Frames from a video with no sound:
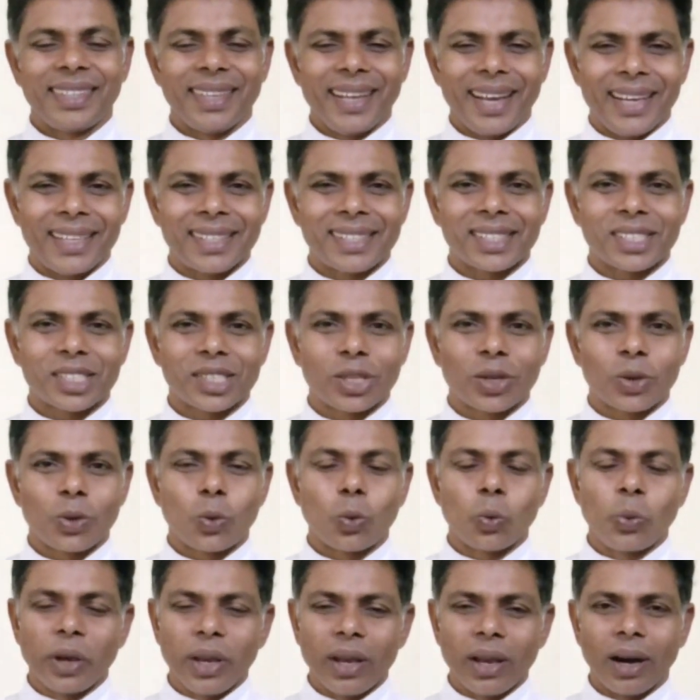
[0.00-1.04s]
Yes,
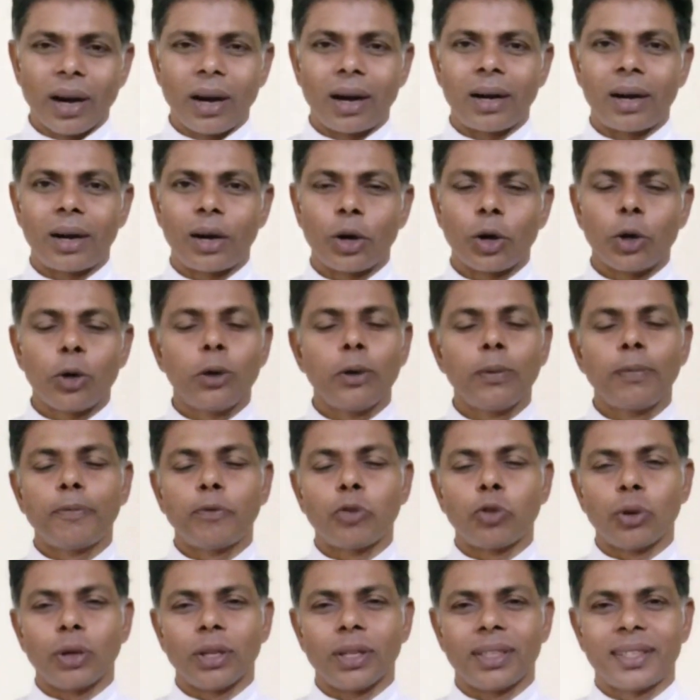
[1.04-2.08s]
we are
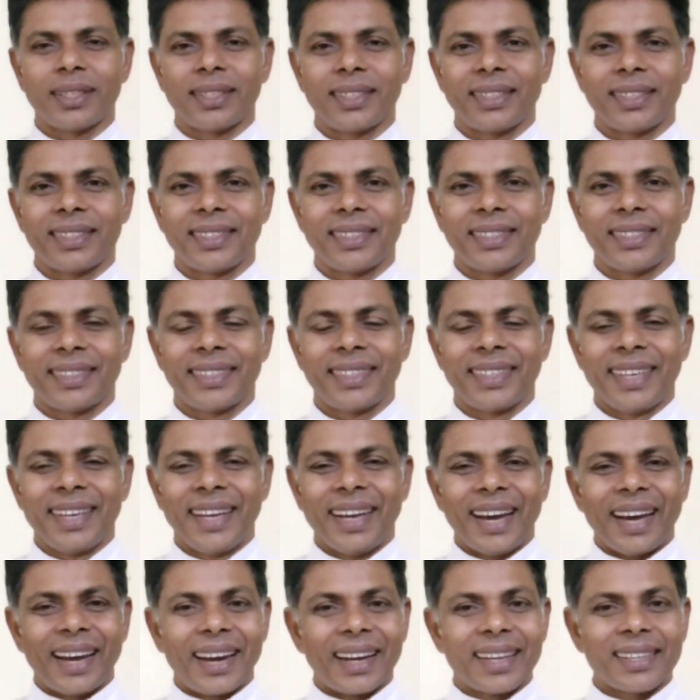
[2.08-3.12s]
hopeful.
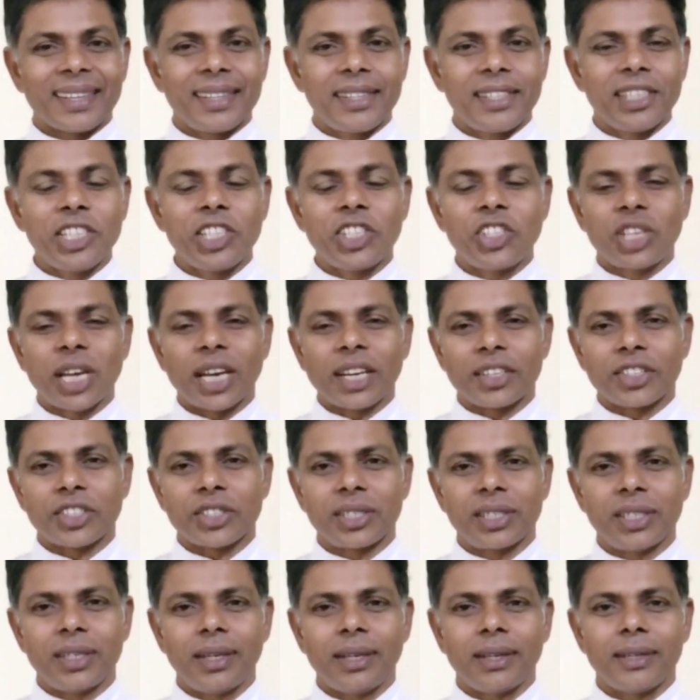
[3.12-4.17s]
And at this
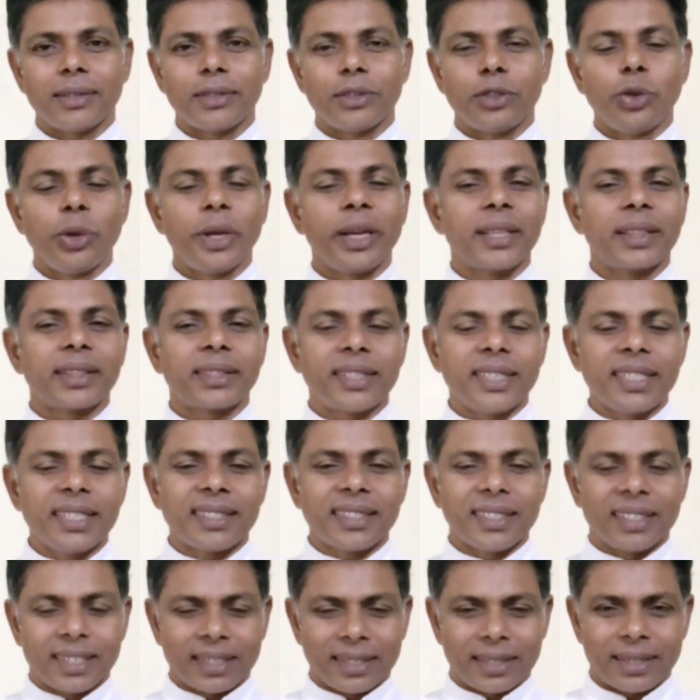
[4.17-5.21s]
juncture, doing
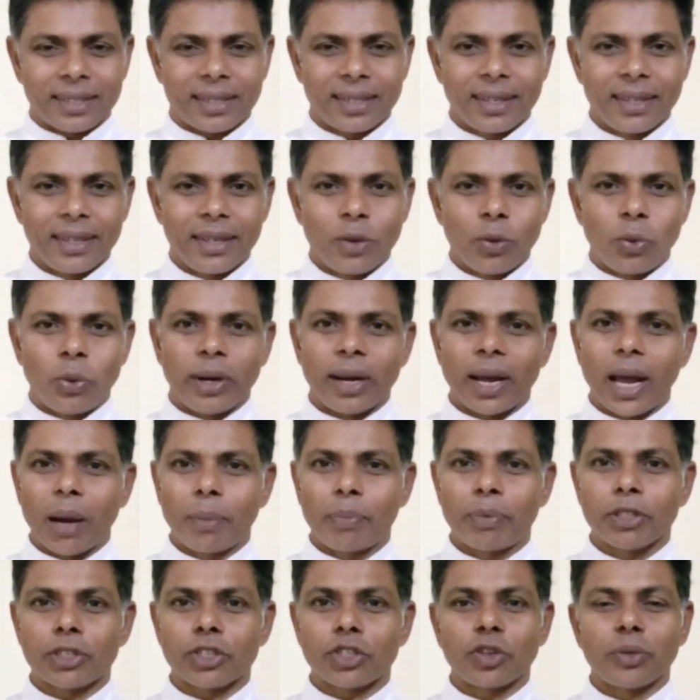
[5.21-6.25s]
three things would
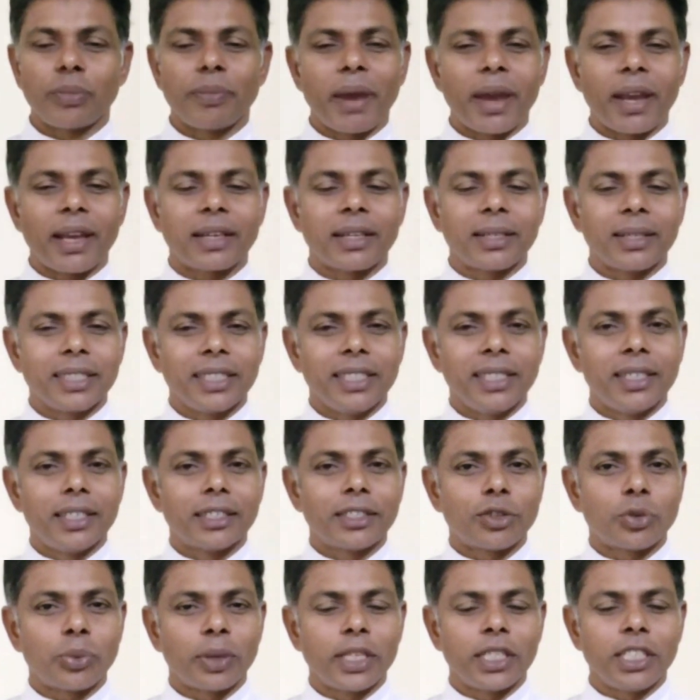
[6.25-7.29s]
help us to make
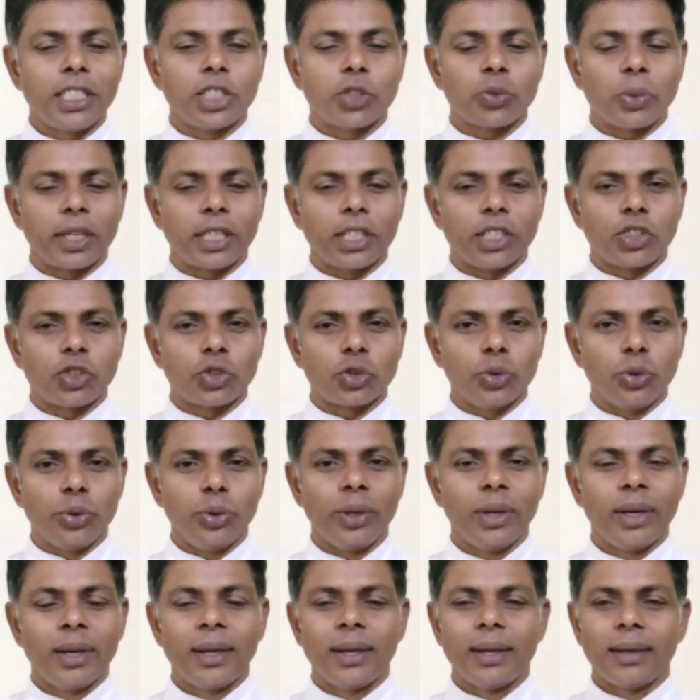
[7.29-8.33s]
year
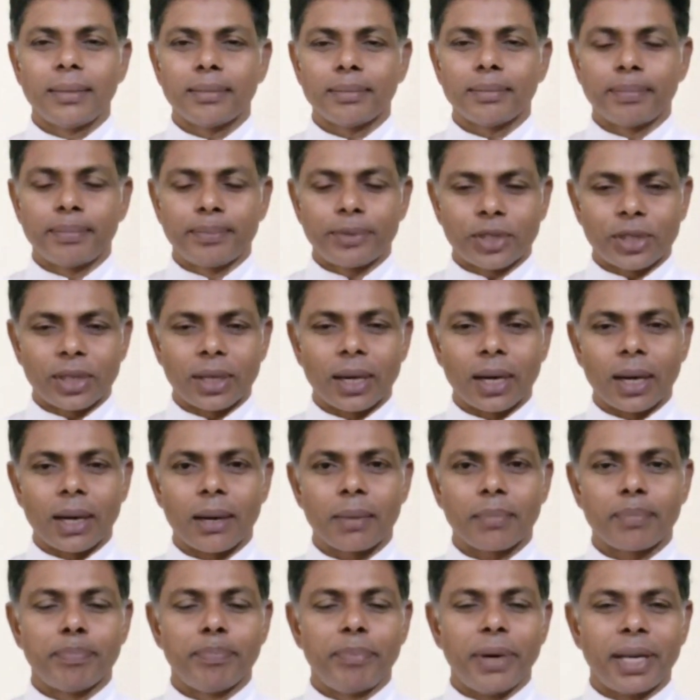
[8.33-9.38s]
2022
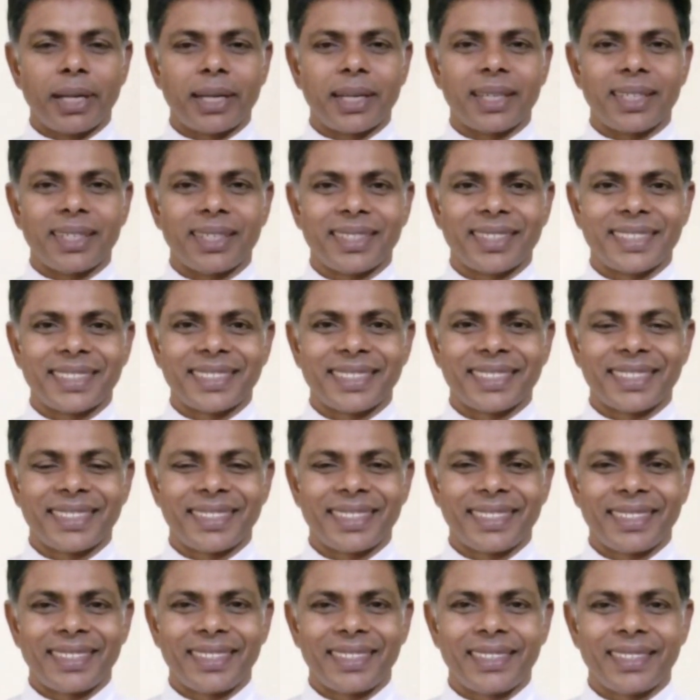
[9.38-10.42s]
still better.
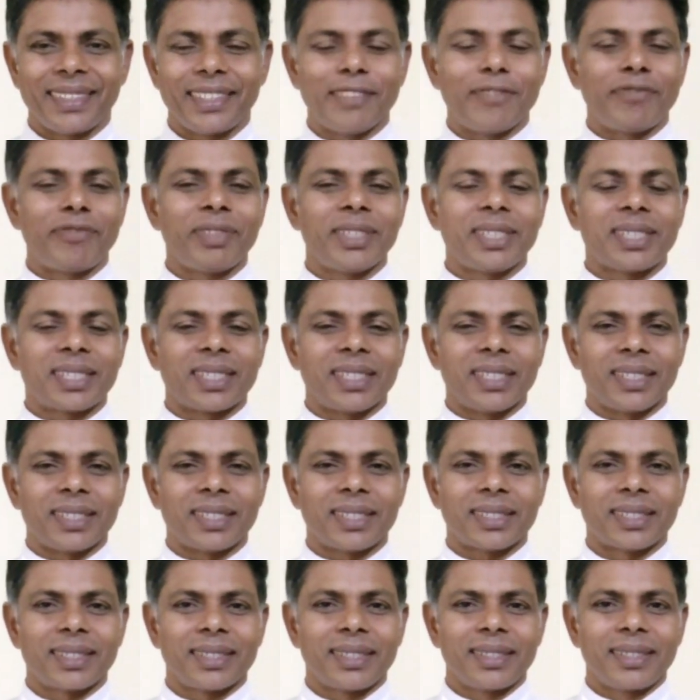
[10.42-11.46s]
The first
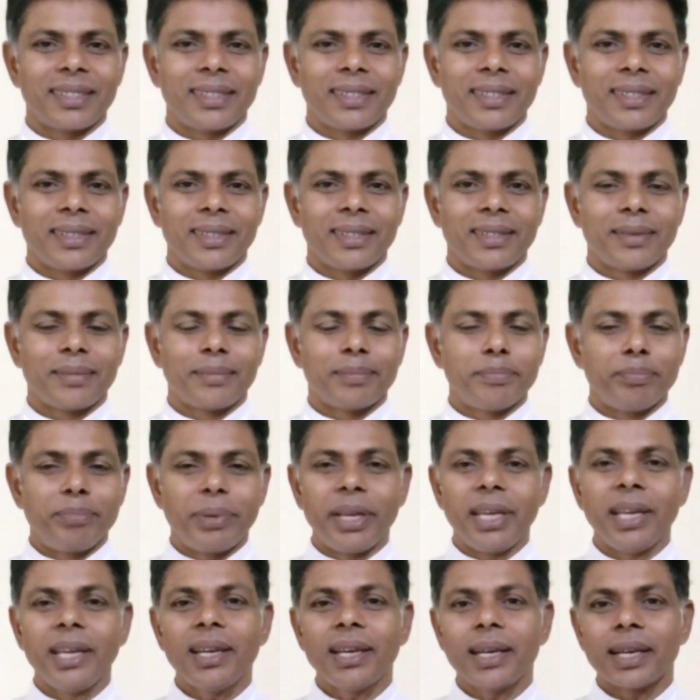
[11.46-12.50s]
is
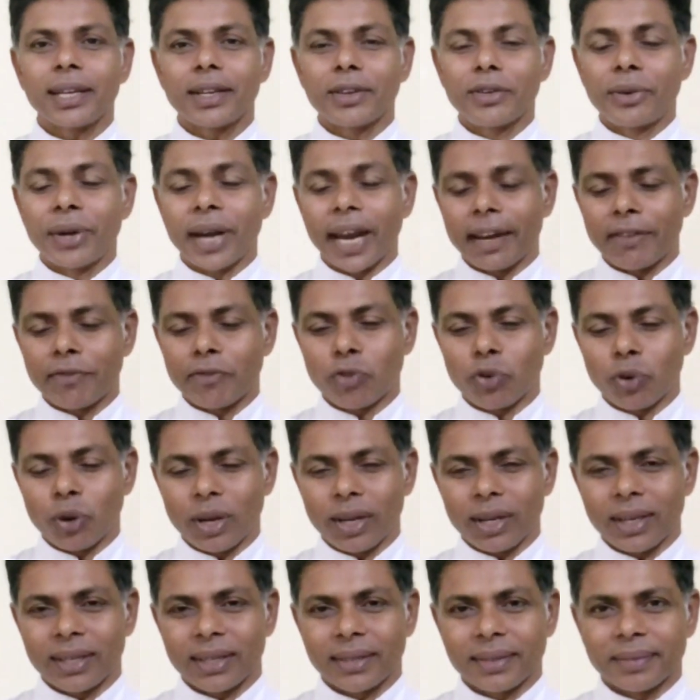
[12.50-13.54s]
be
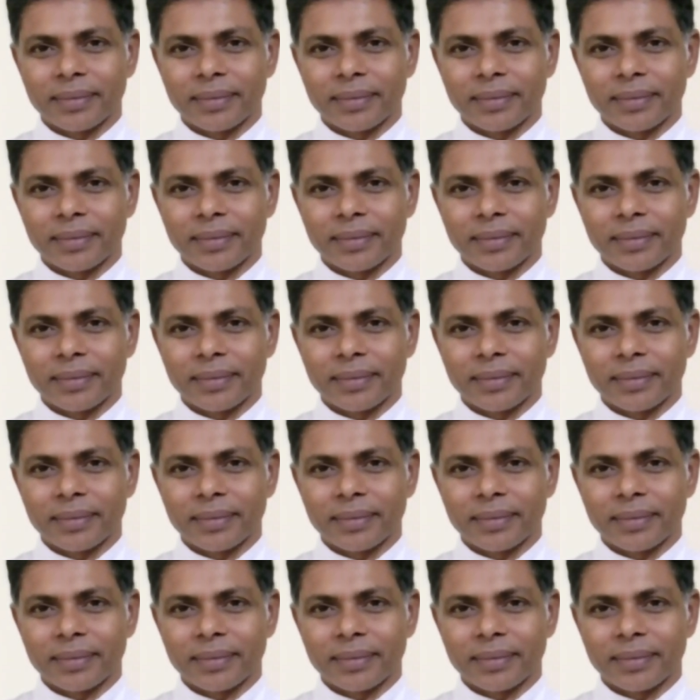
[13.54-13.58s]
grateful.